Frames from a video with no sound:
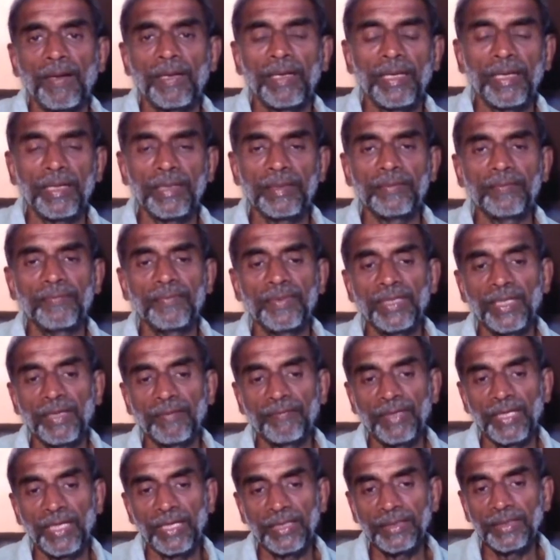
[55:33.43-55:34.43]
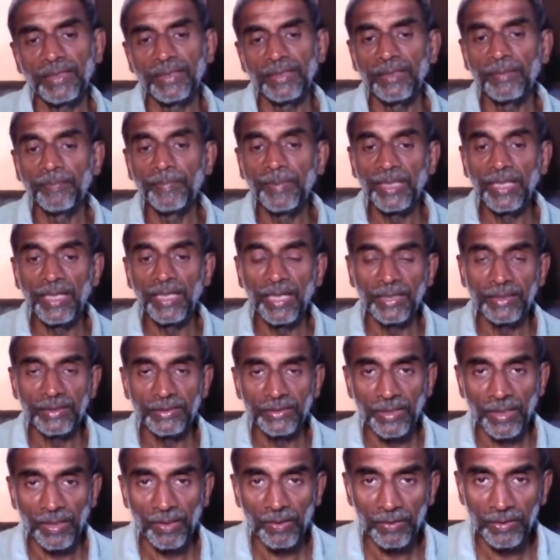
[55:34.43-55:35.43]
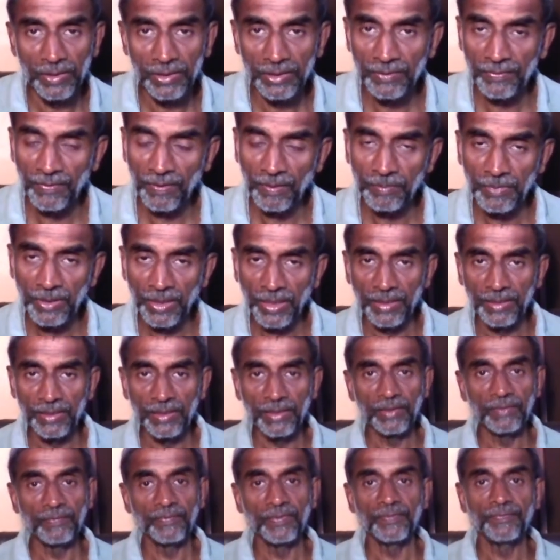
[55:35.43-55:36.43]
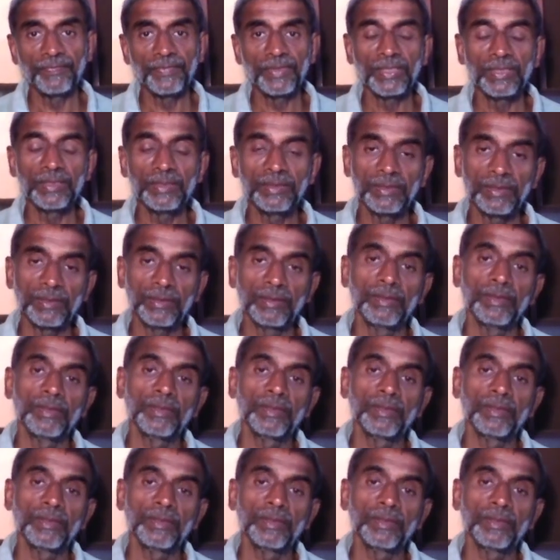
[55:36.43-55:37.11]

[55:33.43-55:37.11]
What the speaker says: and we have had the typical antipsychotics from the 1950s,